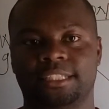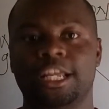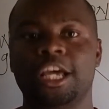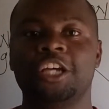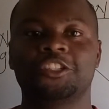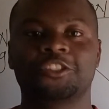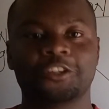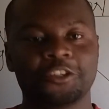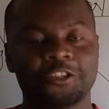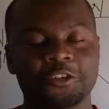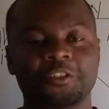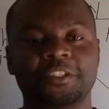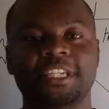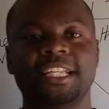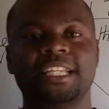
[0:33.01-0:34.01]
So
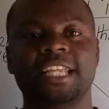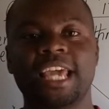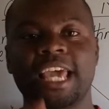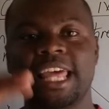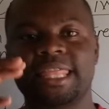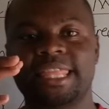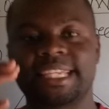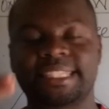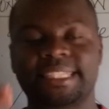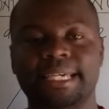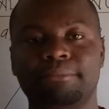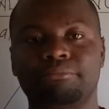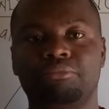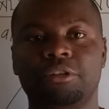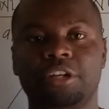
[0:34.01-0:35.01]
using the same
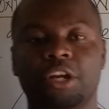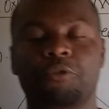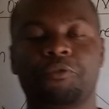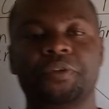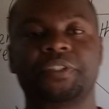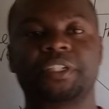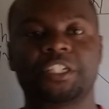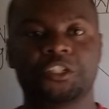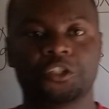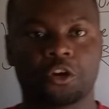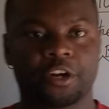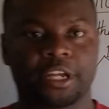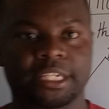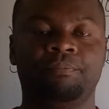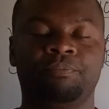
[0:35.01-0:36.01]
prerequisite
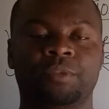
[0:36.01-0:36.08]
knowledge,